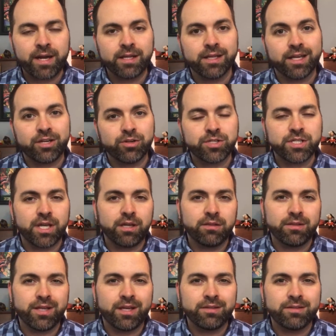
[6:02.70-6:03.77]
it like you're saying,
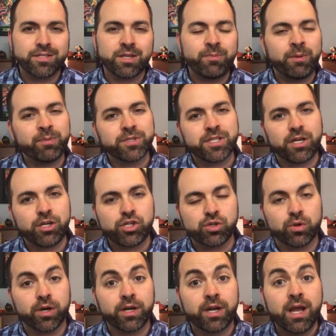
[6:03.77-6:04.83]
some people say
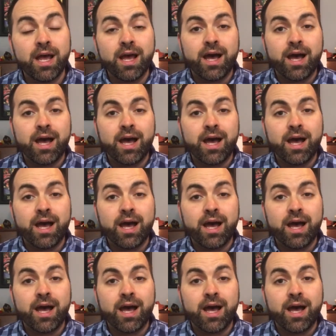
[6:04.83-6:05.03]
short.